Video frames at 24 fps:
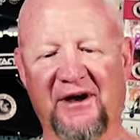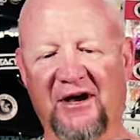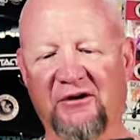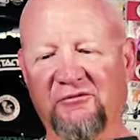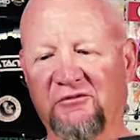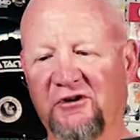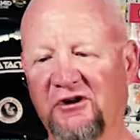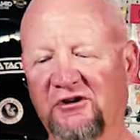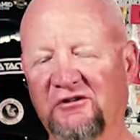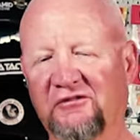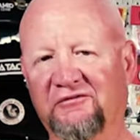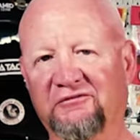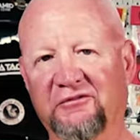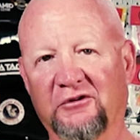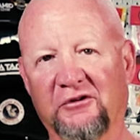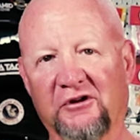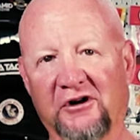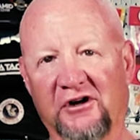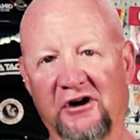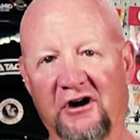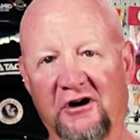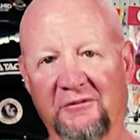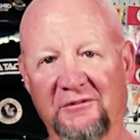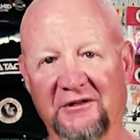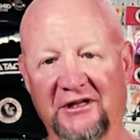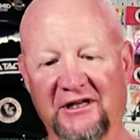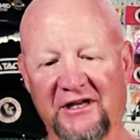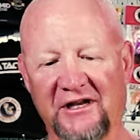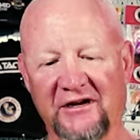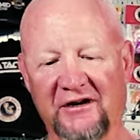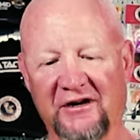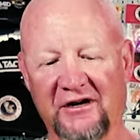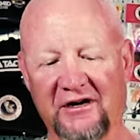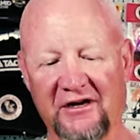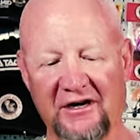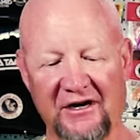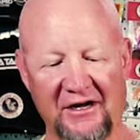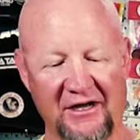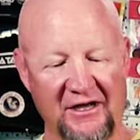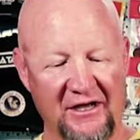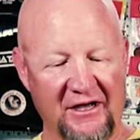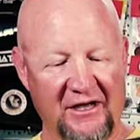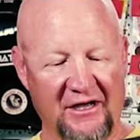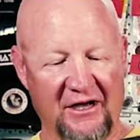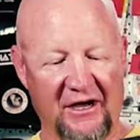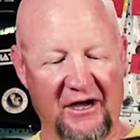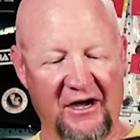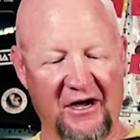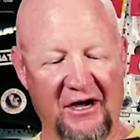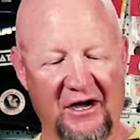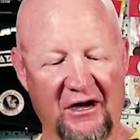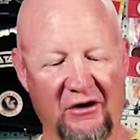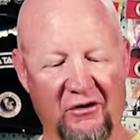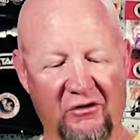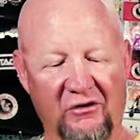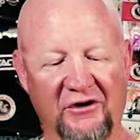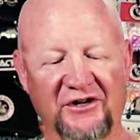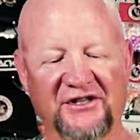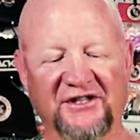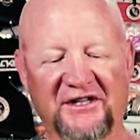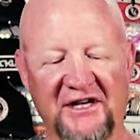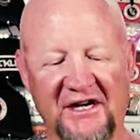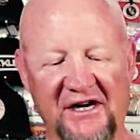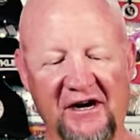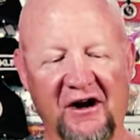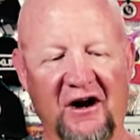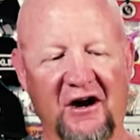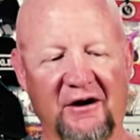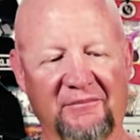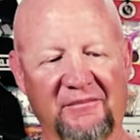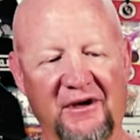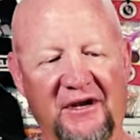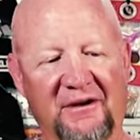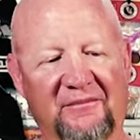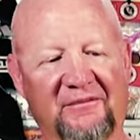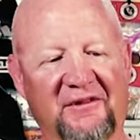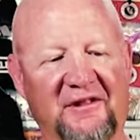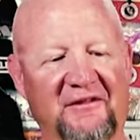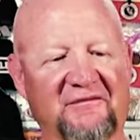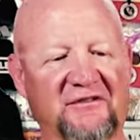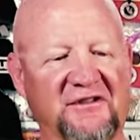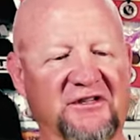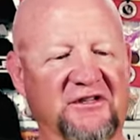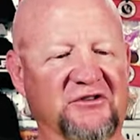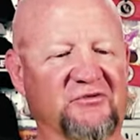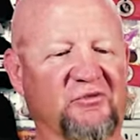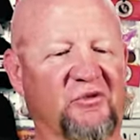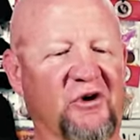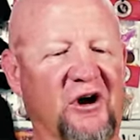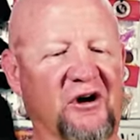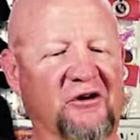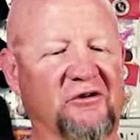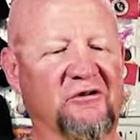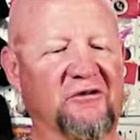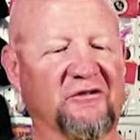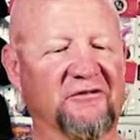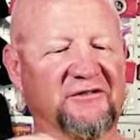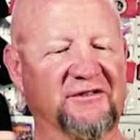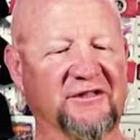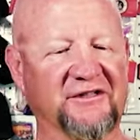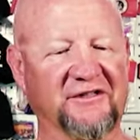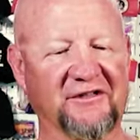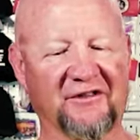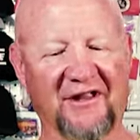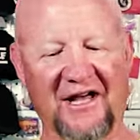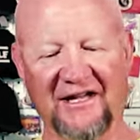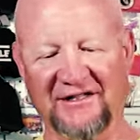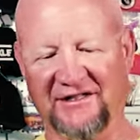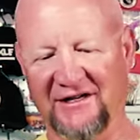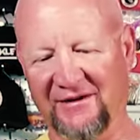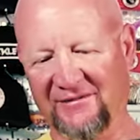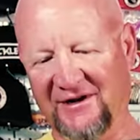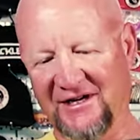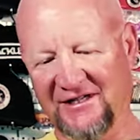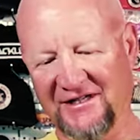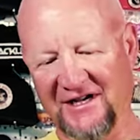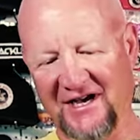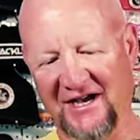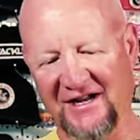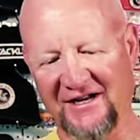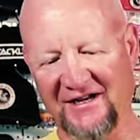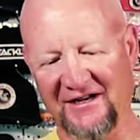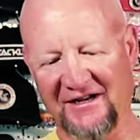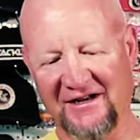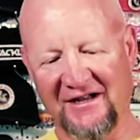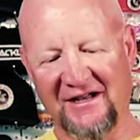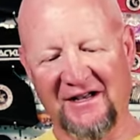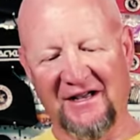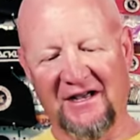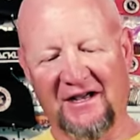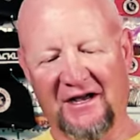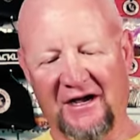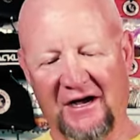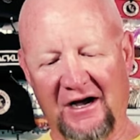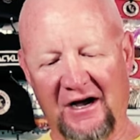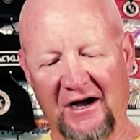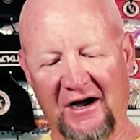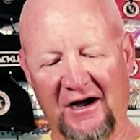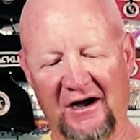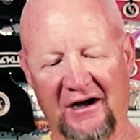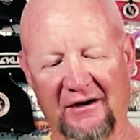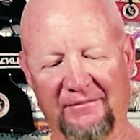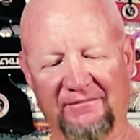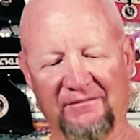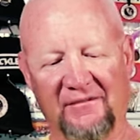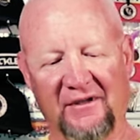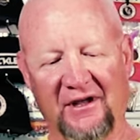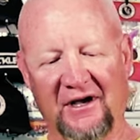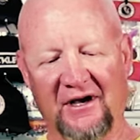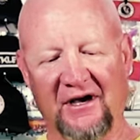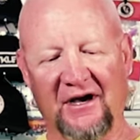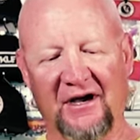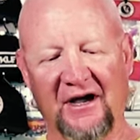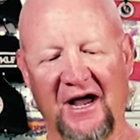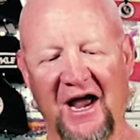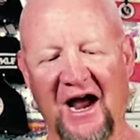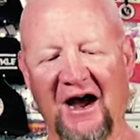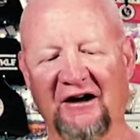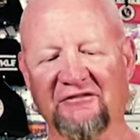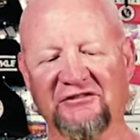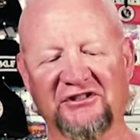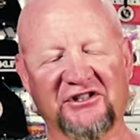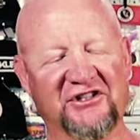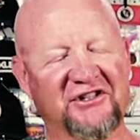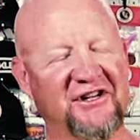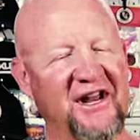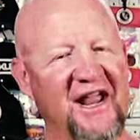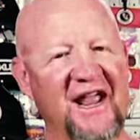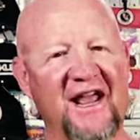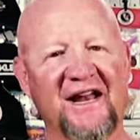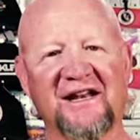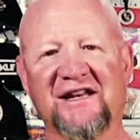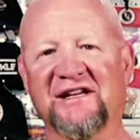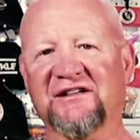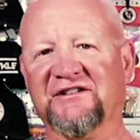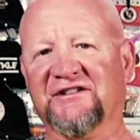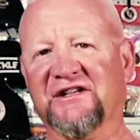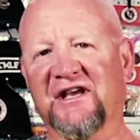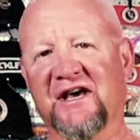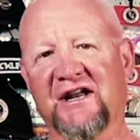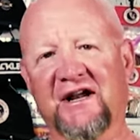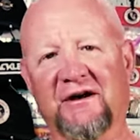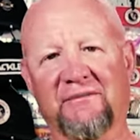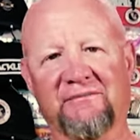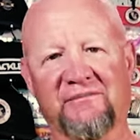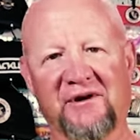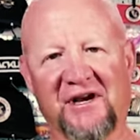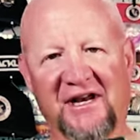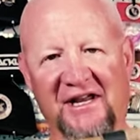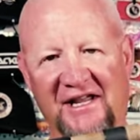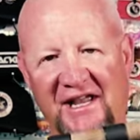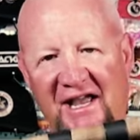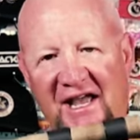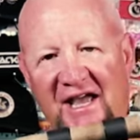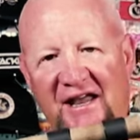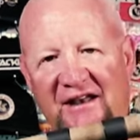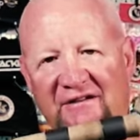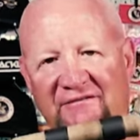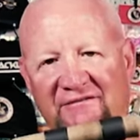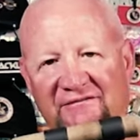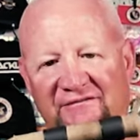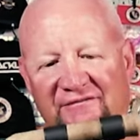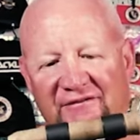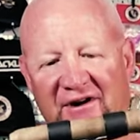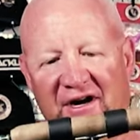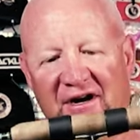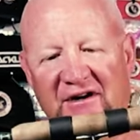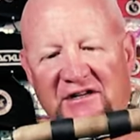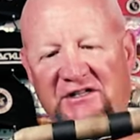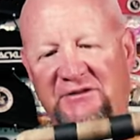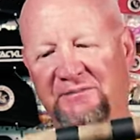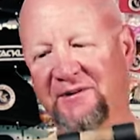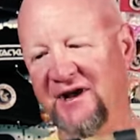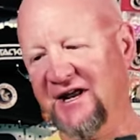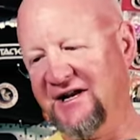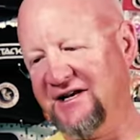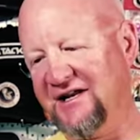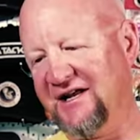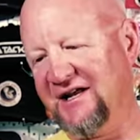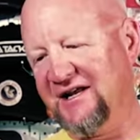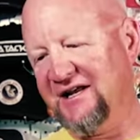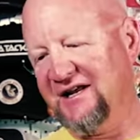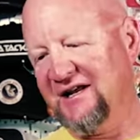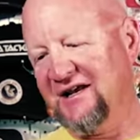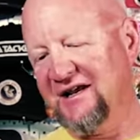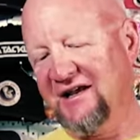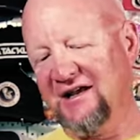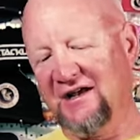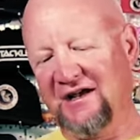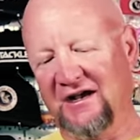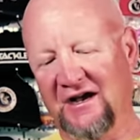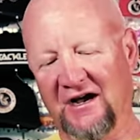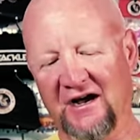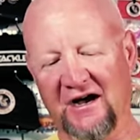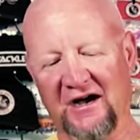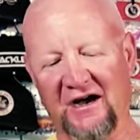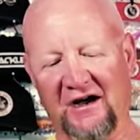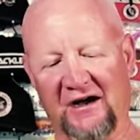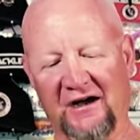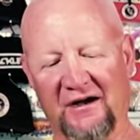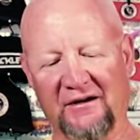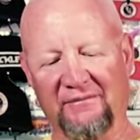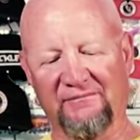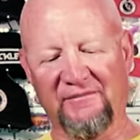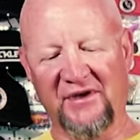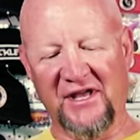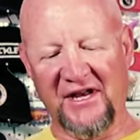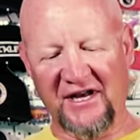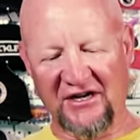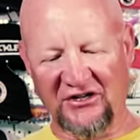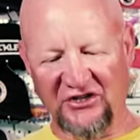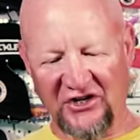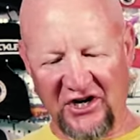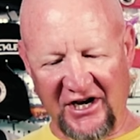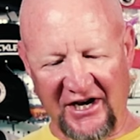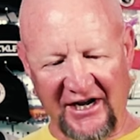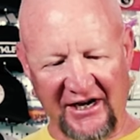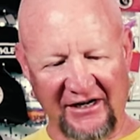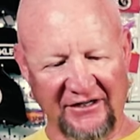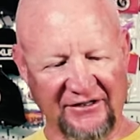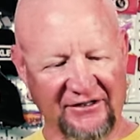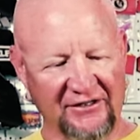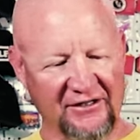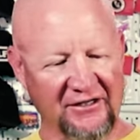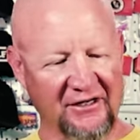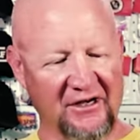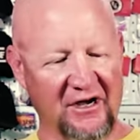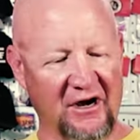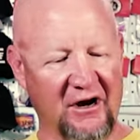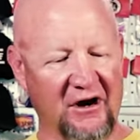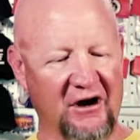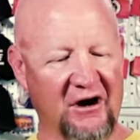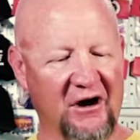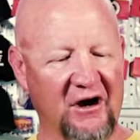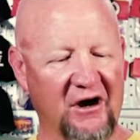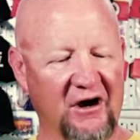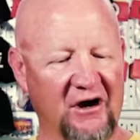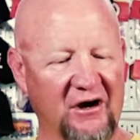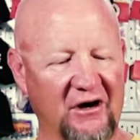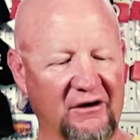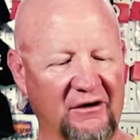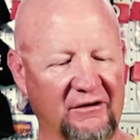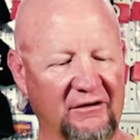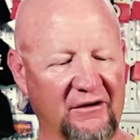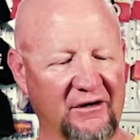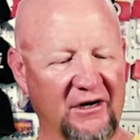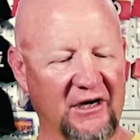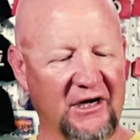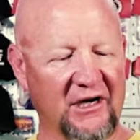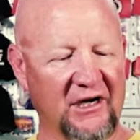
pound Runkle fluorocarbon leader, or Seaguar, but I believe this is Runkle since the last time I tied it. Outstanding setup, but again, very spendy. Mini jigs are